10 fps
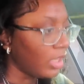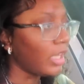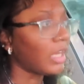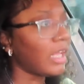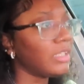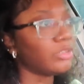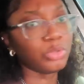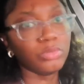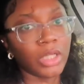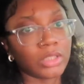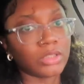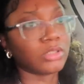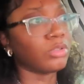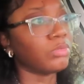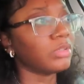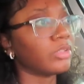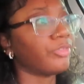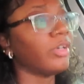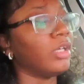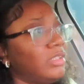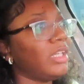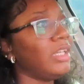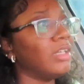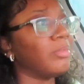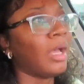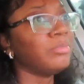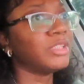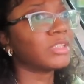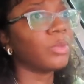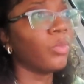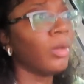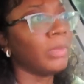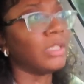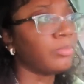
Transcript: And I didn't do nothing, so what the fuck? Damn, I'm just a woman.